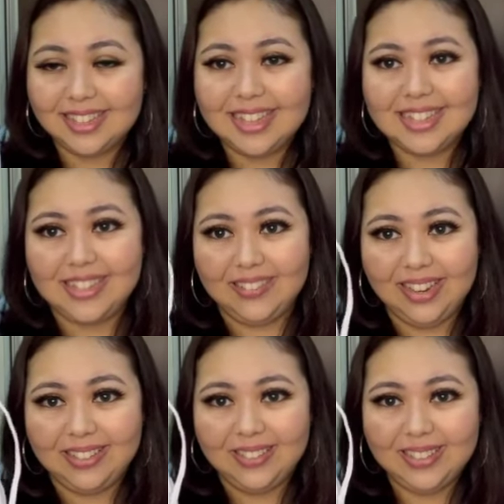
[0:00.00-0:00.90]
So they
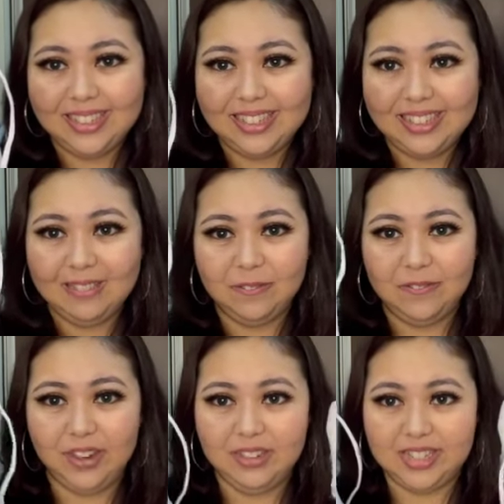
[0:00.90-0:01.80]
look
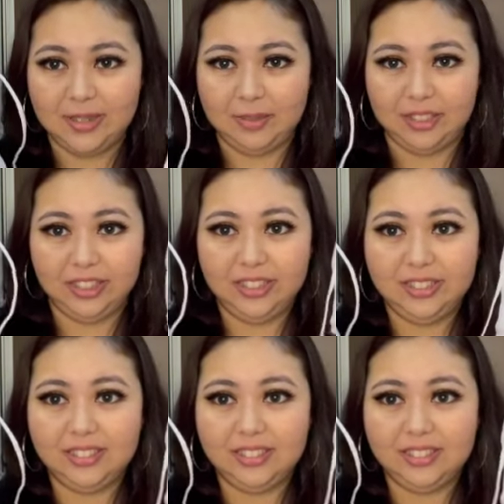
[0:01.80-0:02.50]
very similar,